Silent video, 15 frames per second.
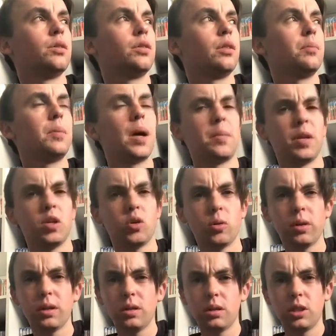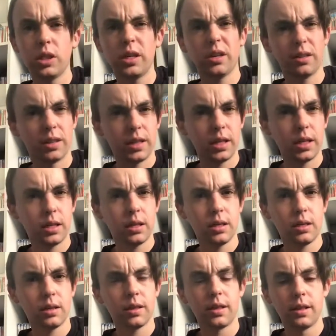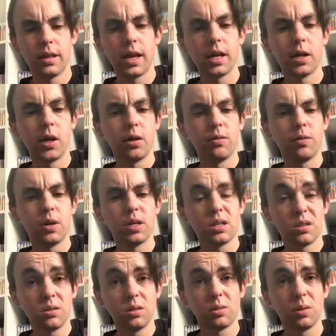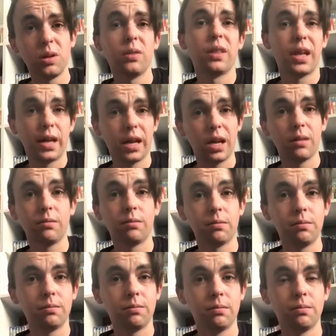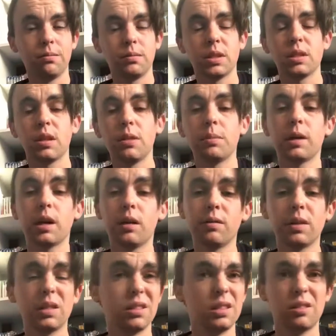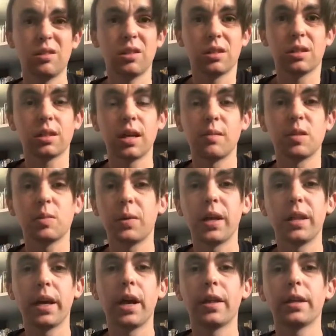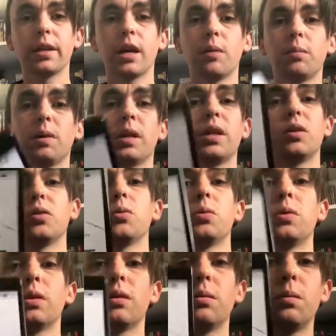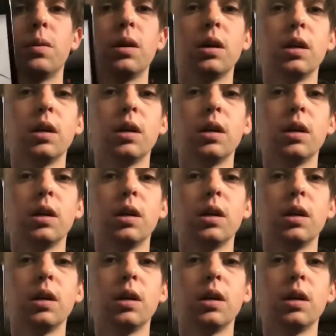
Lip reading: The Mummy trilogy, I think they're Universal as well. They have slip covers, just seems to be the only company doing them.